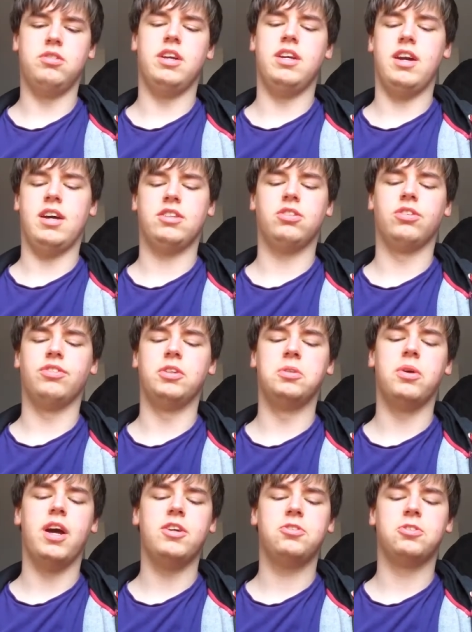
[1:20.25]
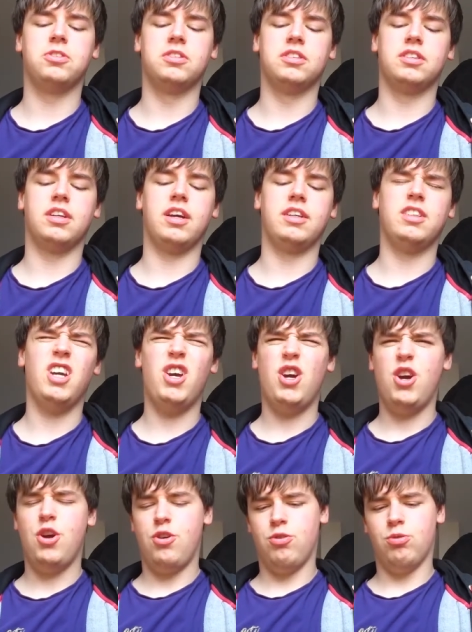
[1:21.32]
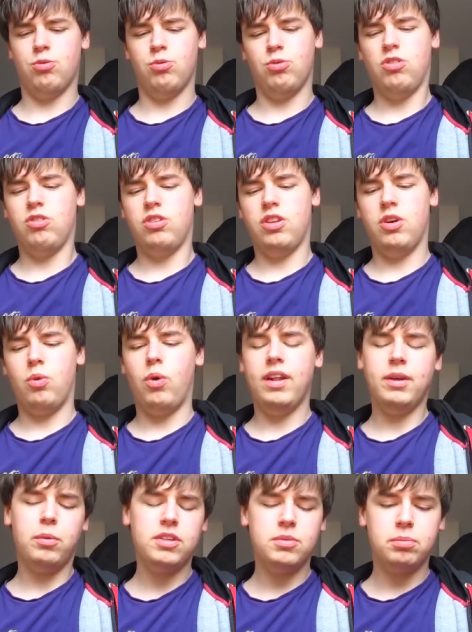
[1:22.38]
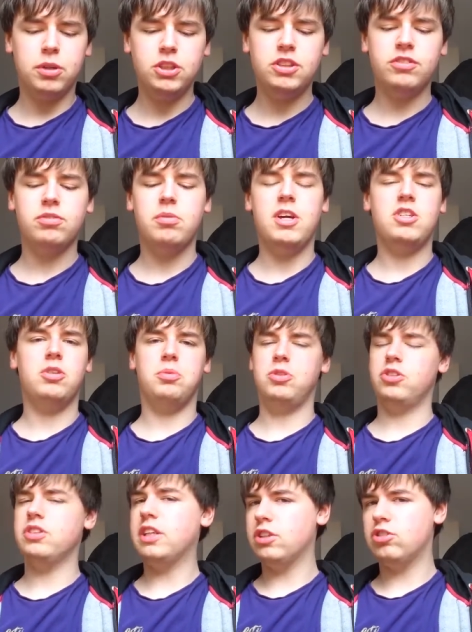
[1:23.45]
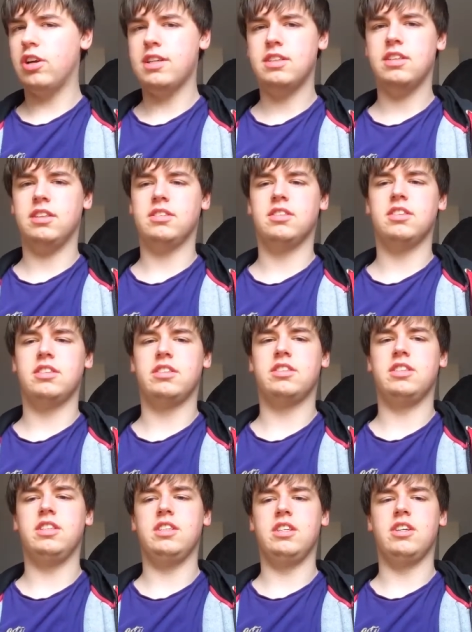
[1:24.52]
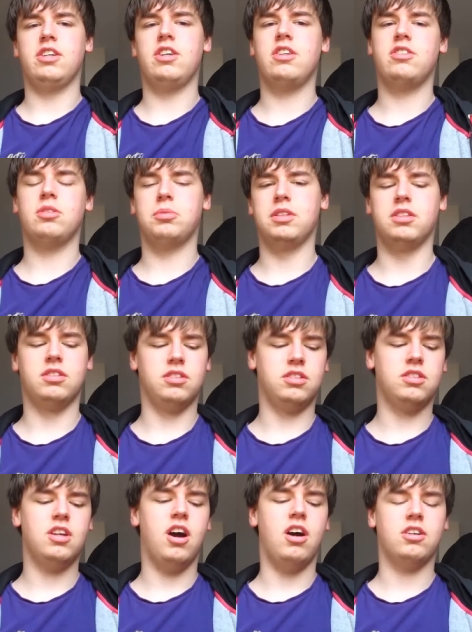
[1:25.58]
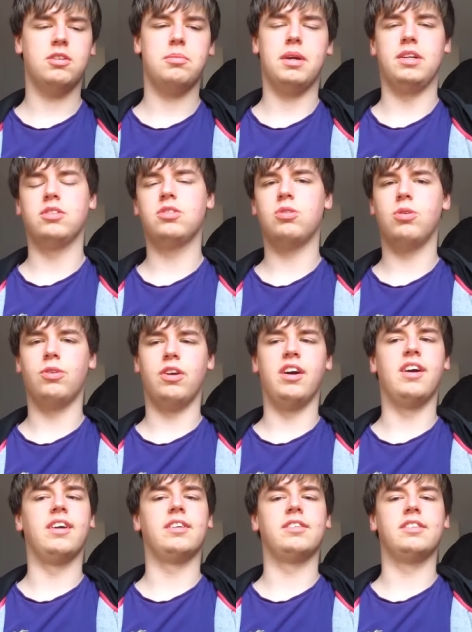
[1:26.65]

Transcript: They asked her a few questions, and th while there wasn't much information, it was just interesting to see someone talk about Korra